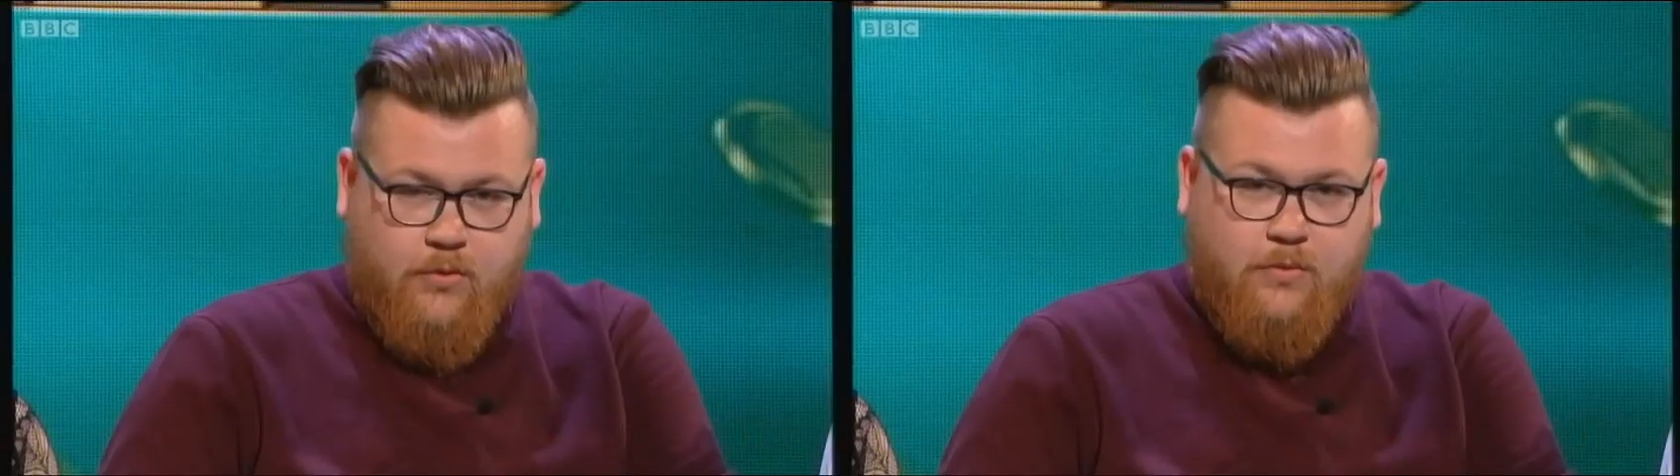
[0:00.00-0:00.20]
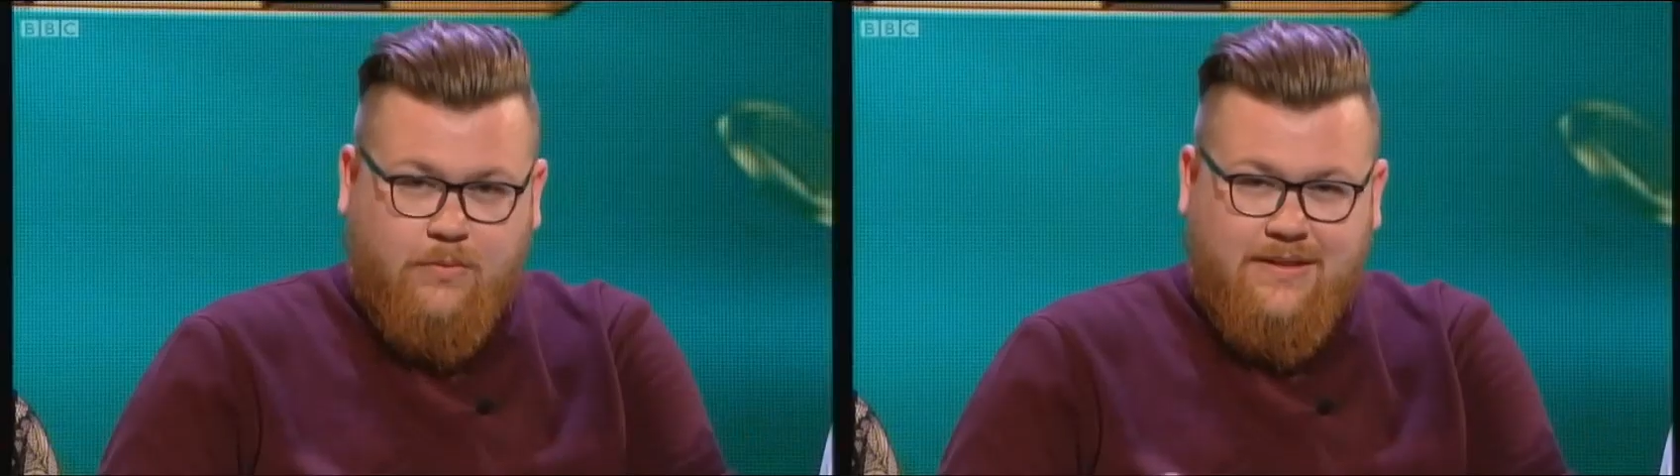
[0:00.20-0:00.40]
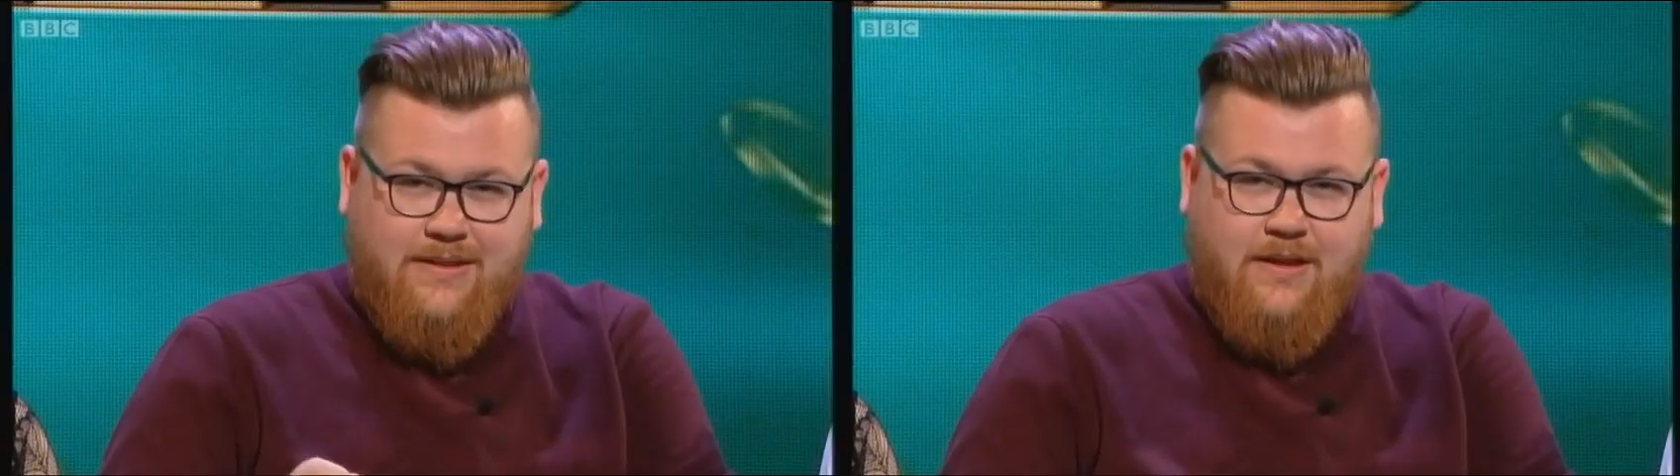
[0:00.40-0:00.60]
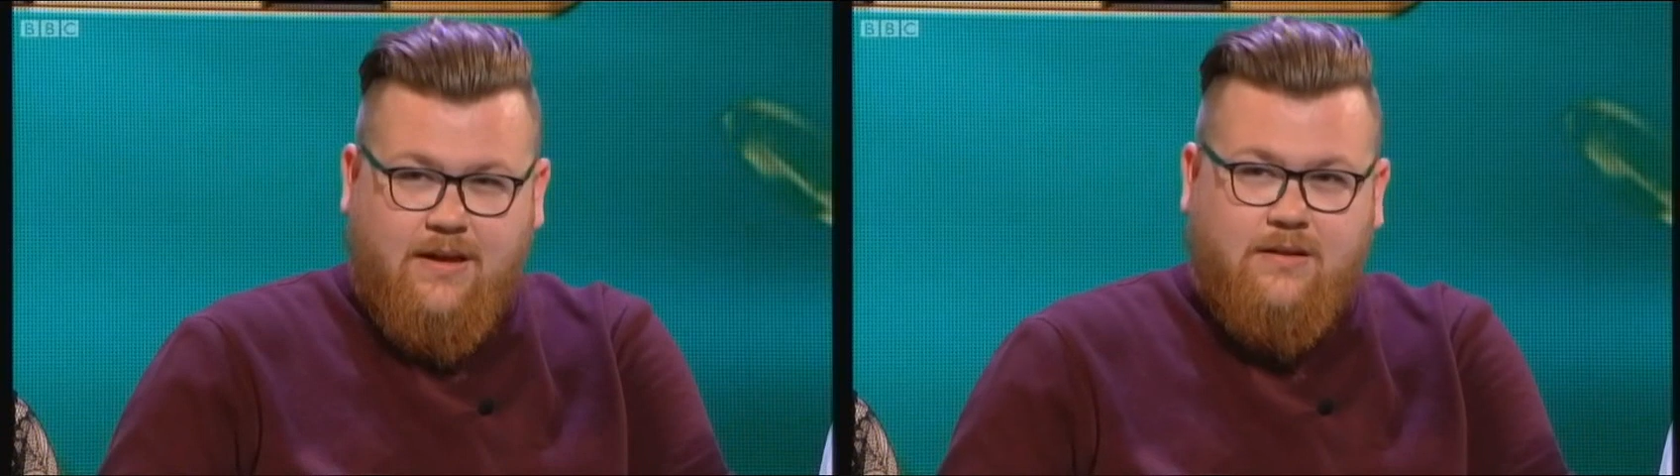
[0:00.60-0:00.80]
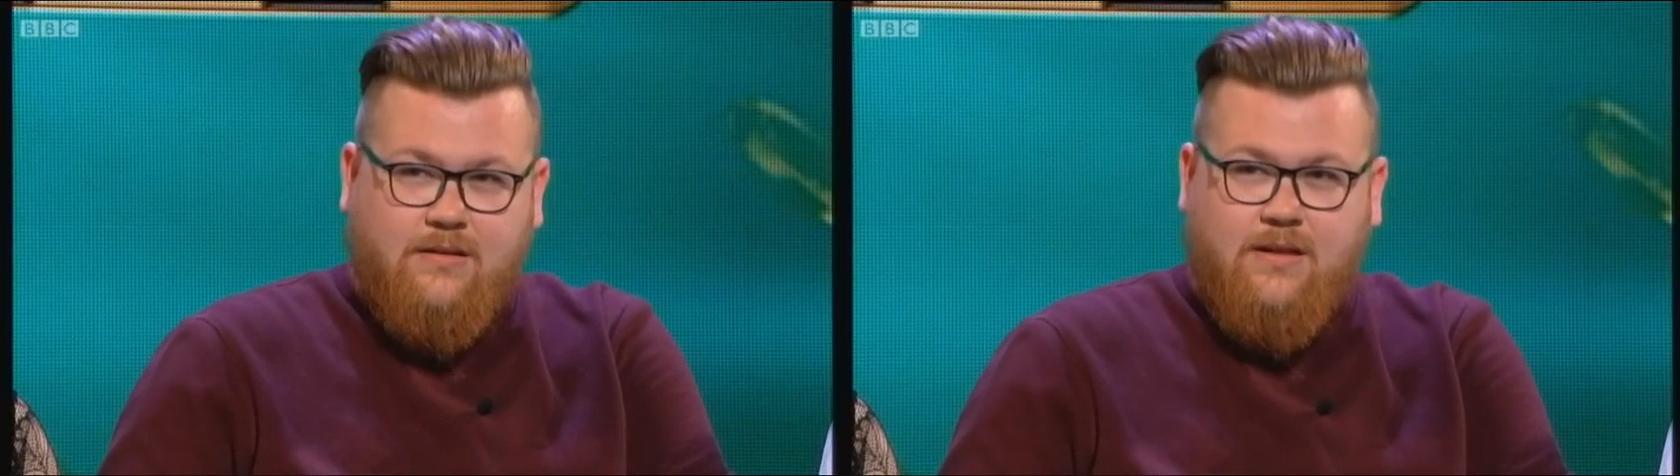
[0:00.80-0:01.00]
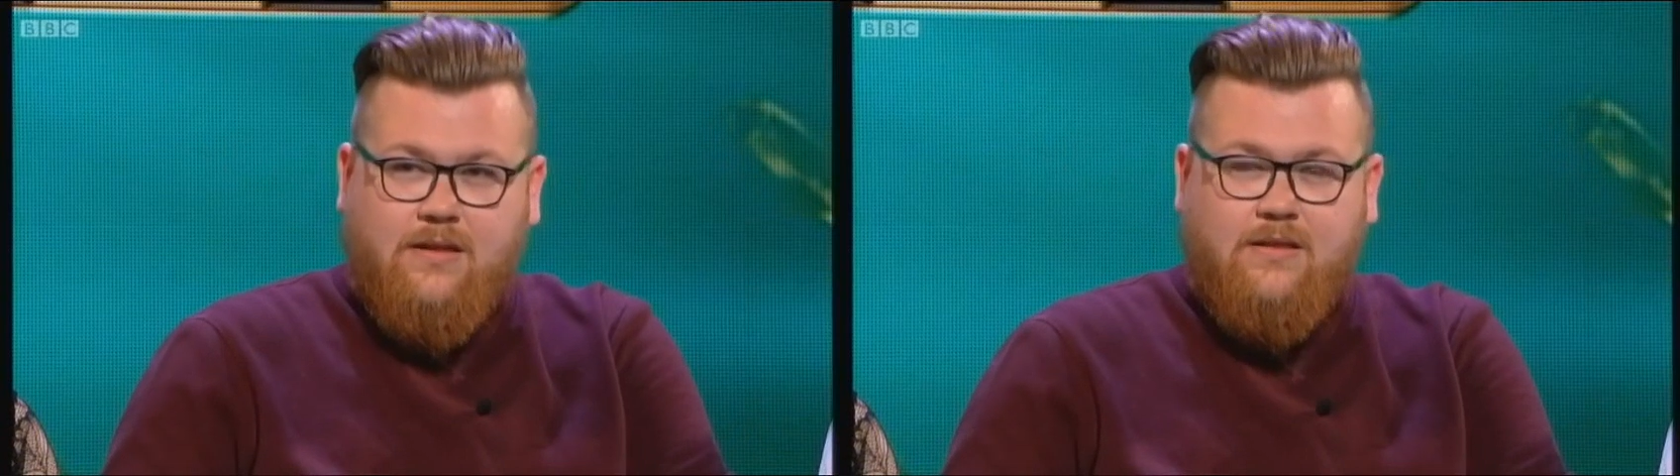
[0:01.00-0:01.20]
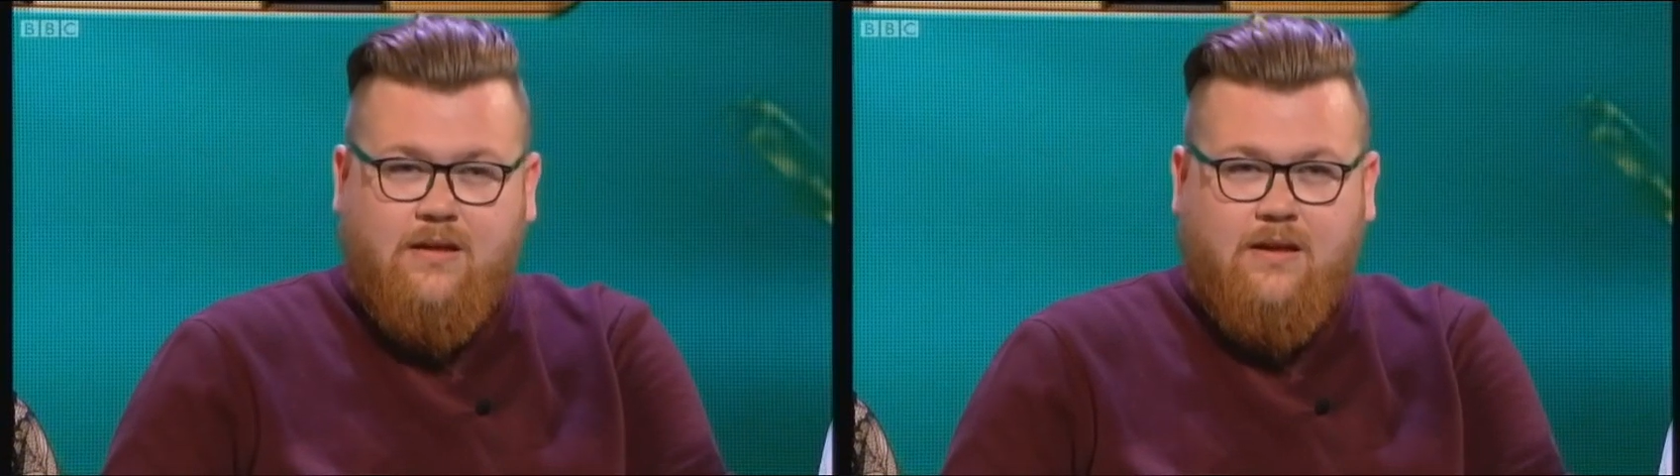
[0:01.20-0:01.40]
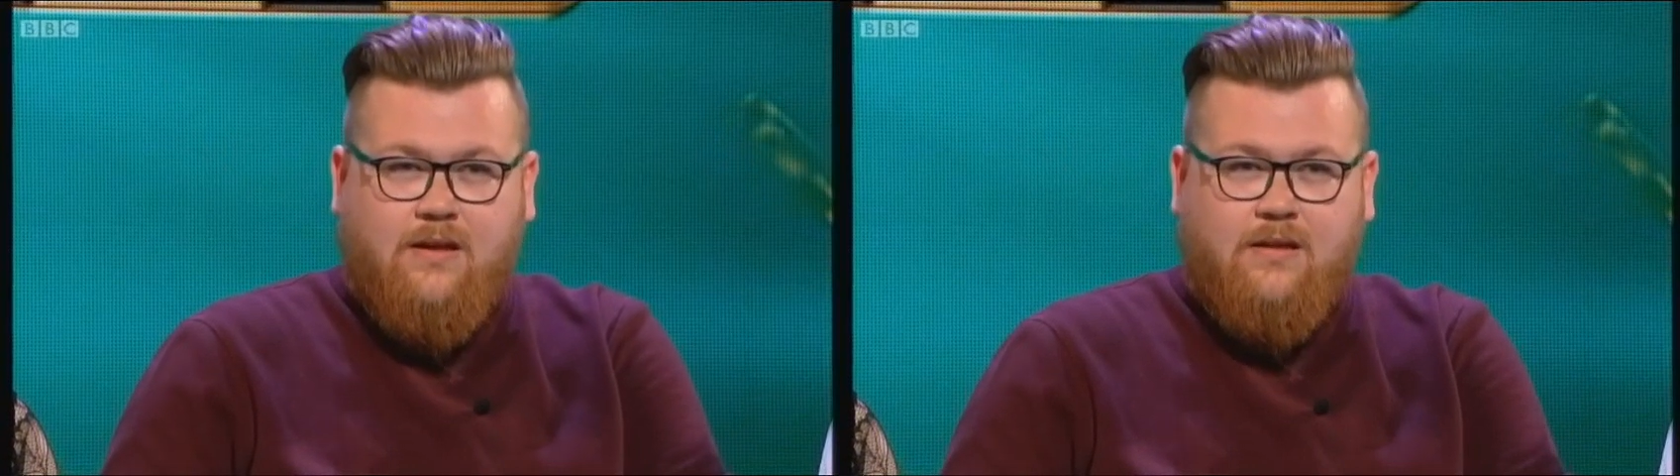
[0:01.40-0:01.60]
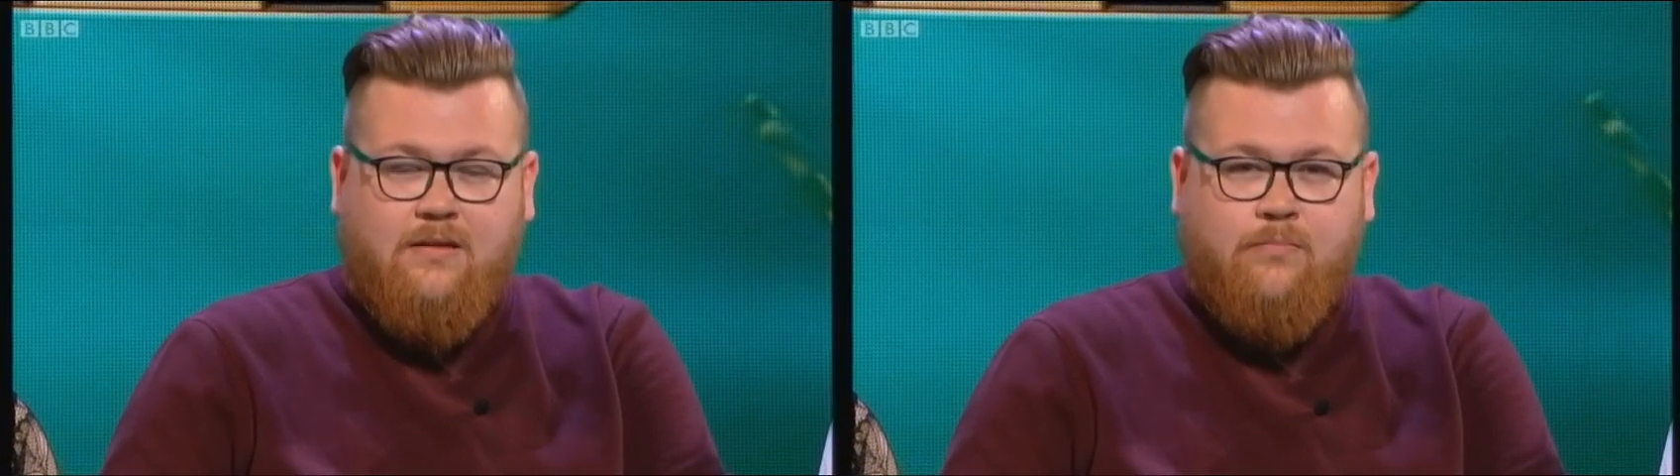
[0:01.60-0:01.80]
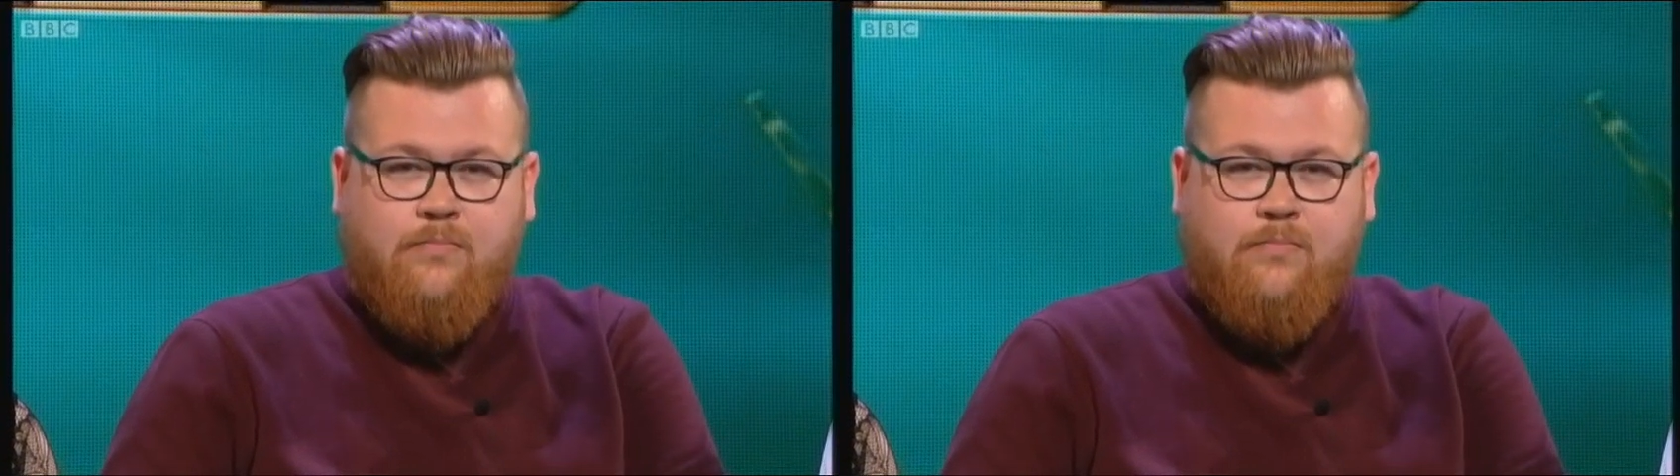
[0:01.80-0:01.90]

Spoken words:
but with a title like that,